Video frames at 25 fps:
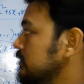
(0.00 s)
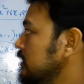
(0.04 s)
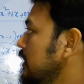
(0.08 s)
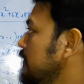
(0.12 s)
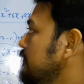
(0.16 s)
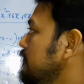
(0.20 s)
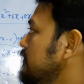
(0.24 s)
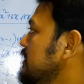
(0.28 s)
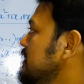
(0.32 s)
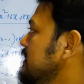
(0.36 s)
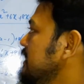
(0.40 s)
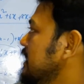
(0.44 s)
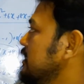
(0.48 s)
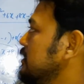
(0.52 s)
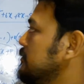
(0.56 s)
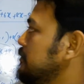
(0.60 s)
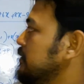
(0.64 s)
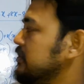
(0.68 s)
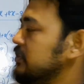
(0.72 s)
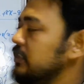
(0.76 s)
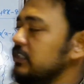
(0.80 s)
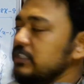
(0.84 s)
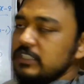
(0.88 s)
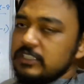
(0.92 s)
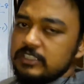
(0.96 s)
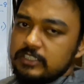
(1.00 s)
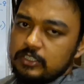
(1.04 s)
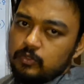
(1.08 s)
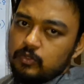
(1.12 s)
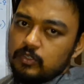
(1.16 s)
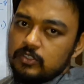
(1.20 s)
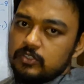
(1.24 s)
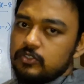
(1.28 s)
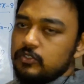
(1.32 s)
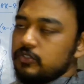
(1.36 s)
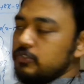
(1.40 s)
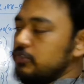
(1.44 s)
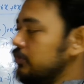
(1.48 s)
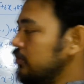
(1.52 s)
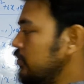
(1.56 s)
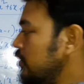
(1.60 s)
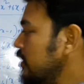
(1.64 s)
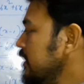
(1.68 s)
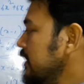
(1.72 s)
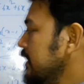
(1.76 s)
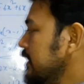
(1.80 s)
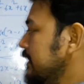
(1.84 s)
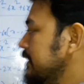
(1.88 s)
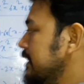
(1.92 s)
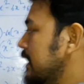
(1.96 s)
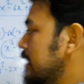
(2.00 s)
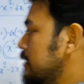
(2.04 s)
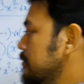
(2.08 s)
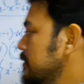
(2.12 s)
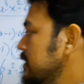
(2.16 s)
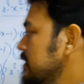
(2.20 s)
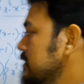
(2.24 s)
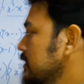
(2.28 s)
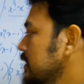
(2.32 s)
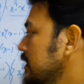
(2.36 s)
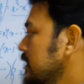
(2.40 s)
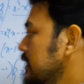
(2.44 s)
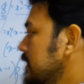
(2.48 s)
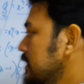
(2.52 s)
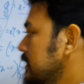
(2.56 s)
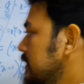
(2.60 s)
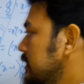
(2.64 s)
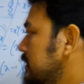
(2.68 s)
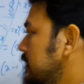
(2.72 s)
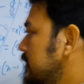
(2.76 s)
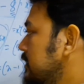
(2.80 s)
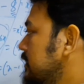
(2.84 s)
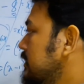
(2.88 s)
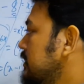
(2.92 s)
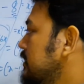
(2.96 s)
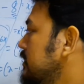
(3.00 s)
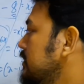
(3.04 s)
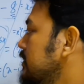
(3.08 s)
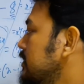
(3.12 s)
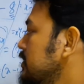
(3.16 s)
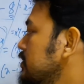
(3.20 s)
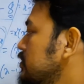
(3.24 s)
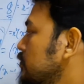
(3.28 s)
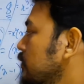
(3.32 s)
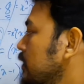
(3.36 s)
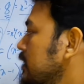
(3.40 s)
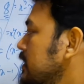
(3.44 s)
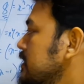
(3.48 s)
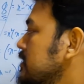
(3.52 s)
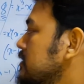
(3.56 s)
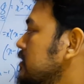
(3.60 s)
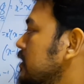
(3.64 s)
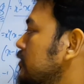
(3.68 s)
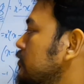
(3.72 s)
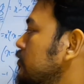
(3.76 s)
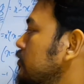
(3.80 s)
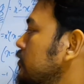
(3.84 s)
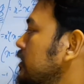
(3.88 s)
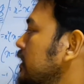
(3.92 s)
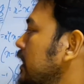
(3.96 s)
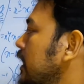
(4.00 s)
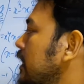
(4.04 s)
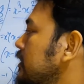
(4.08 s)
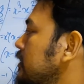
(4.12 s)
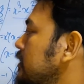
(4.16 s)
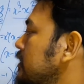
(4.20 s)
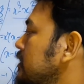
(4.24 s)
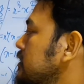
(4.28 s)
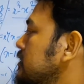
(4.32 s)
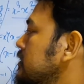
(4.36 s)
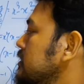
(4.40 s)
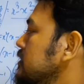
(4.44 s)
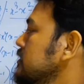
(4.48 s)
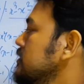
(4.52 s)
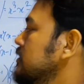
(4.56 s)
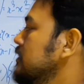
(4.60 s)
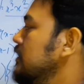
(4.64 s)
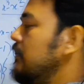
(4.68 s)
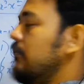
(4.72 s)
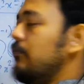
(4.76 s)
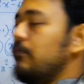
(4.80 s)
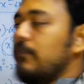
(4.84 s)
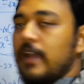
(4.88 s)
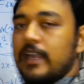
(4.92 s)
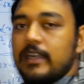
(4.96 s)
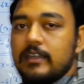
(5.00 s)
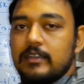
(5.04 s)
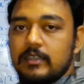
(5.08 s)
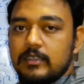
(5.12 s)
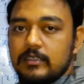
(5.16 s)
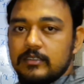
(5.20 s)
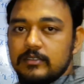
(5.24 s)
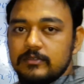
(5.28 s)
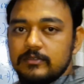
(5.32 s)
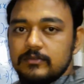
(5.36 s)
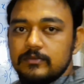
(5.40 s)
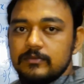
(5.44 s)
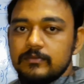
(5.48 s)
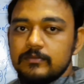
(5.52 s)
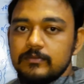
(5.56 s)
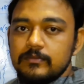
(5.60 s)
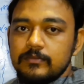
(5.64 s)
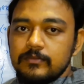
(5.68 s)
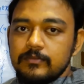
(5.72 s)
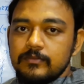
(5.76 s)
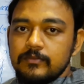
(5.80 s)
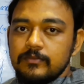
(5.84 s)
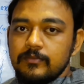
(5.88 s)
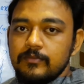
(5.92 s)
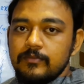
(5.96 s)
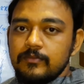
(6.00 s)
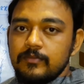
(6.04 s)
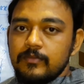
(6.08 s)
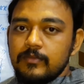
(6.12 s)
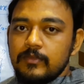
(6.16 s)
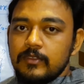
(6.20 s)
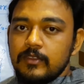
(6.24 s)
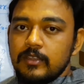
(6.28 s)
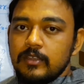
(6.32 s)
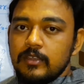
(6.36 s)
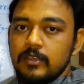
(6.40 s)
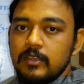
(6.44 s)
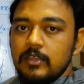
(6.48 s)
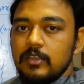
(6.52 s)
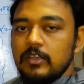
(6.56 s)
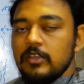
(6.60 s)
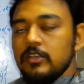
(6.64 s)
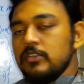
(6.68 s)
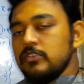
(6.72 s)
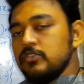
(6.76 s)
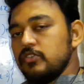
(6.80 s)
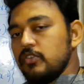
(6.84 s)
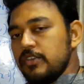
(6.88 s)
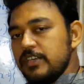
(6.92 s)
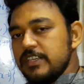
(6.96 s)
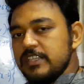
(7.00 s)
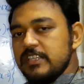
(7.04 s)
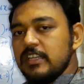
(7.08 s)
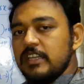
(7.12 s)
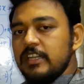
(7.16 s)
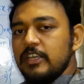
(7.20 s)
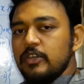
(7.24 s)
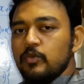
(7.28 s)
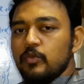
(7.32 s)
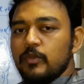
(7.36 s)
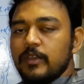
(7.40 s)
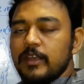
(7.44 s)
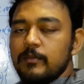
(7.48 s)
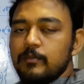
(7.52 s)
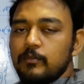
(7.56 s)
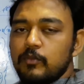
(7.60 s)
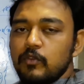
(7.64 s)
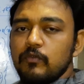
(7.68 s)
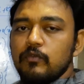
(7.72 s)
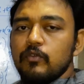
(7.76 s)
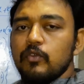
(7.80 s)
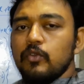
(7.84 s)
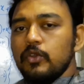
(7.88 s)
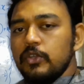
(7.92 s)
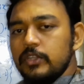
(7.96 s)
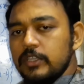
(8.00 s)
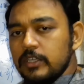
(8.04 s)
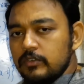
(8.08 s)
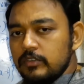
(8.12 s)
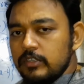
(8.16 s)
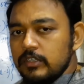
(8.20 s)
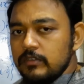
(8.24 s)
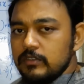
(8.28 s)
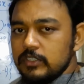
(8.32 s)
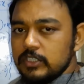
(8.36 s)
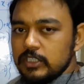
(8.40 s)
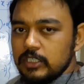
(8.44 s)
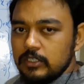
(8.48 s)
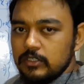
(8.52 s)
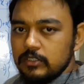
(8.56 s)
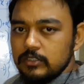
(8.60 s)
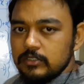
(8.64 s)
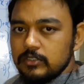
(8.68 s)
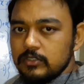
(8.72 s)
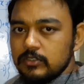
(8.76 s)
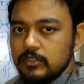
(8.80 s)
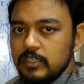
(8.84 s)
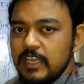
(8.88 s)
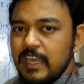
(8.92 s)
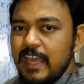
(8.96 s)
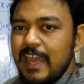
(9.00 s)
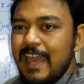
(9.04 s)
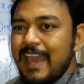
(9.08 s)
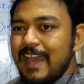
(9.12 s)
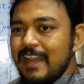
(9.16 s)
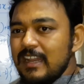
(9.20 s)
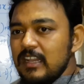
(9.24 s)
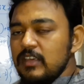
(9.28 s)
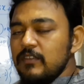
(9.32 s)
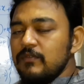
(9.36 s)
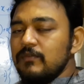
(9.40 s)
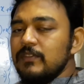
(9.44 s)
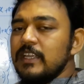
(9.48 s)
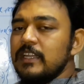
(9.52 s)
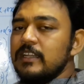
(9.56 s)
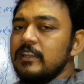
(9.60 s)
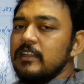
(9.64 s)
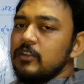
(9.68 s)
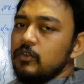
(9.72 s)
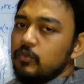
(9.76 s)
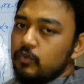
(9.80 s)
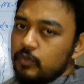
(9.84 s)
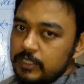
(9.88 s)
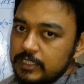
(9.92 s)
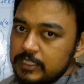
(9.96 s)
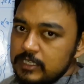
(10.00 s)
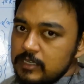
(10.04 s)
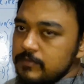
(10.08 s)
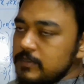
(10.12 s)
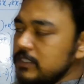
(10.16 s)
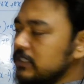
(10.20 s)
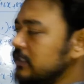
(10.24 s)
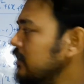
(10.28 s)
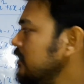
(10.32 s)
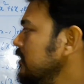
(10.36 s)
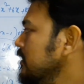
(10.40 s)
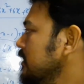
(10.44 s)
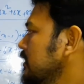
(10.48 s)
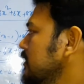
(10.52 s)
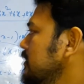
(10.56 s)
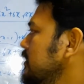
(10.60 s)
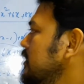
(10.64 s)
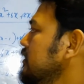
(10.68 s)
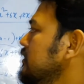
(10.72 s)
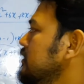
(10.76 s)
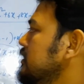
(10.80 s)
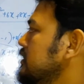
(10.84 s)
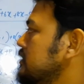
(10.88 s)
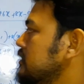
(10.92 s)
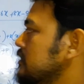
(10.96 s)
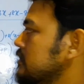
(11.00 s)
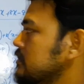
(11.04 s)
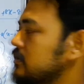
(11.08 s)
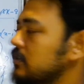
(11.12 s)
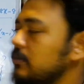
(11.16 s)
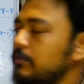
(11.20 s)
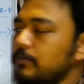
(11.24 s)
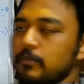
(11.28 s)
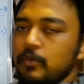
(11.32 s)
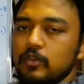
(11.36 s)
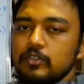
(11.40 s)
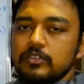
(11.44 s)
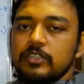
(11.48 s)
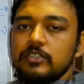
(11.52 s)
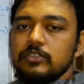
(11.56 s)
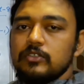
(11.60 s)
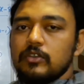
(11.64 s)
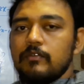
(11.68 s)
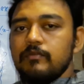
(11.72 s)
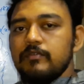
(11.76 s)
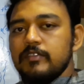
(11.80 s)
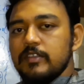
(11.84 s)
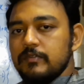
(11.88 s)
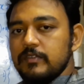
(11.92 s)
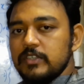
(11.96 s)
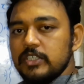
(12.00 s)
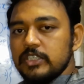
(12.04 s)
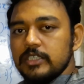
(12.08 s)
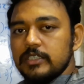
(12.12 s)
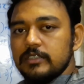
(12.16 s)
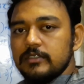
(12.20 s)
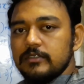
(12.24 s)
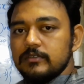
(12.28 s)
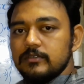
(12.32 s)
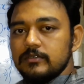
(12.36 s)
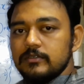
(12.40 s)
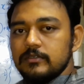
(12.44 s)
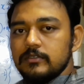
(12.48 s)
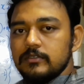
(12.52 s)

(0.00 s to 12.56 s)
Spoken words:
If this expression is equals to 0, that means this one is a root and this is the factor. So easily you can prove without division also. And if they tell with division, then this is the process of division.